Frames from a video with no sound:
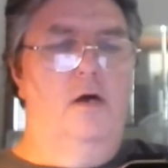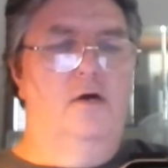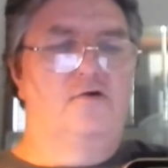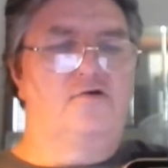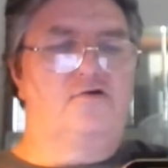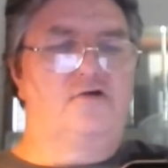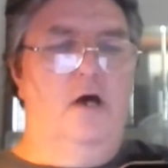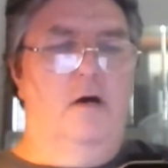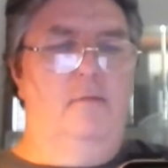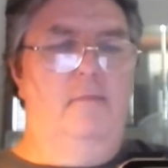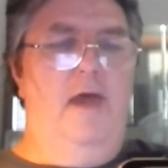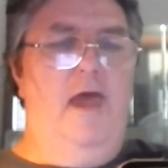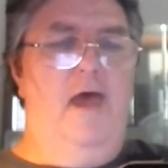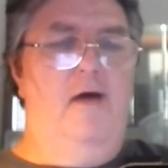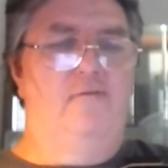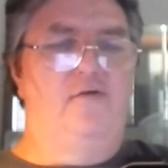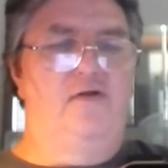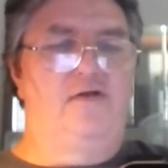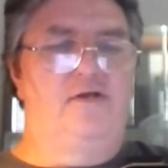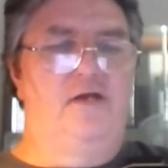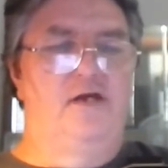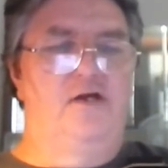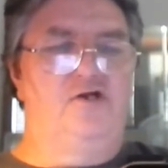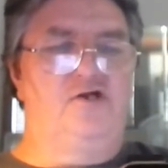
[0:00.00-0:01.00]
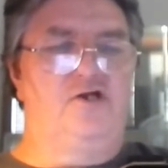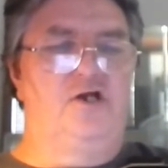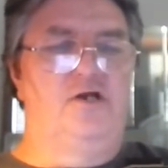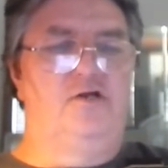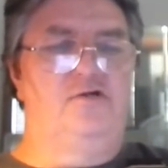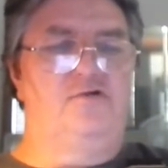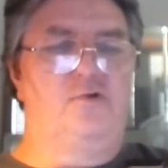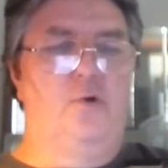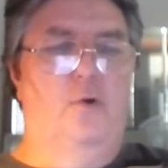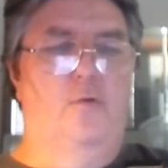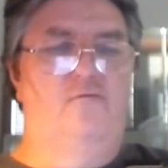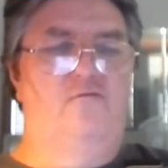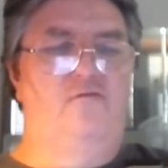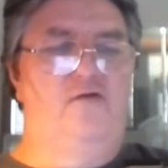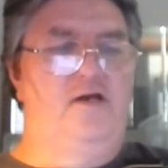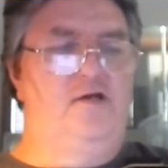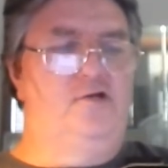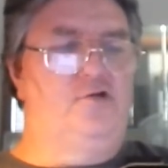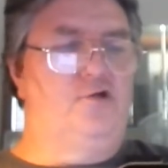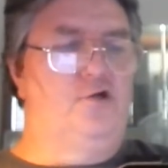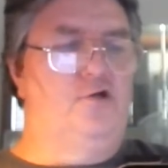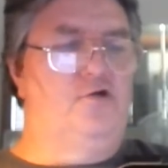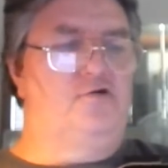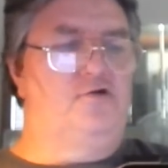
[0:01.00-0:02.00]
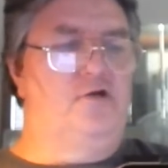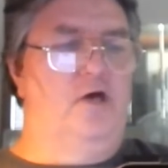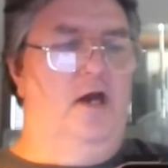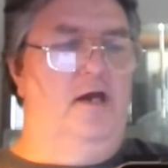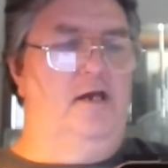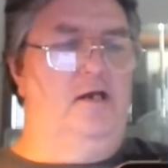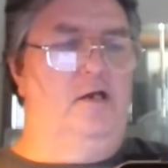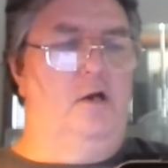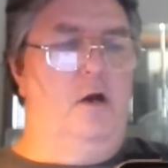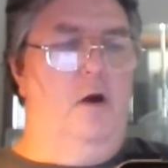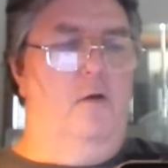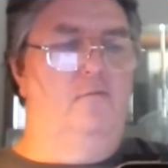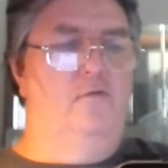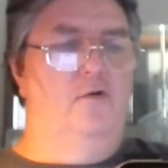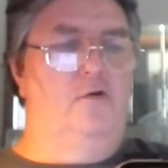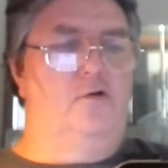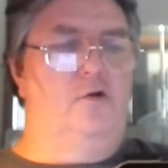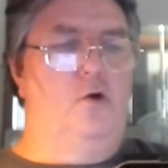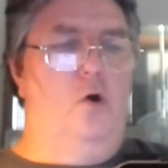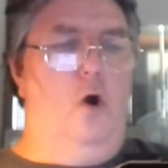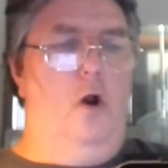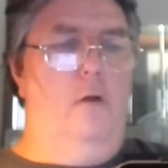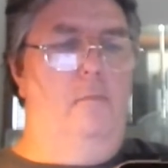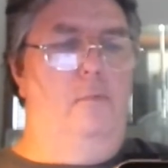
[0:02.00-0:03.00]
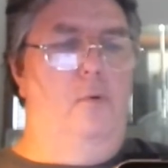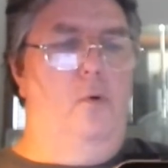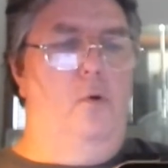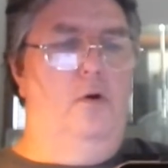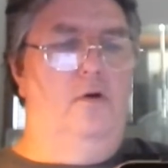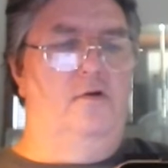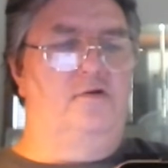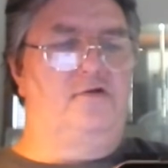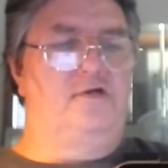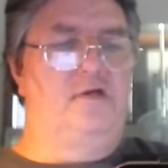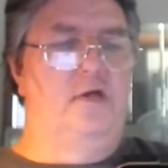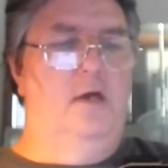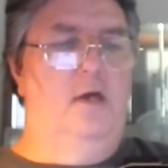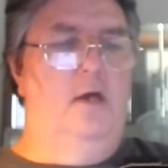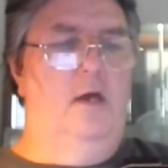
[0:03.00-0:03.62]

Some have additions or features like covered carports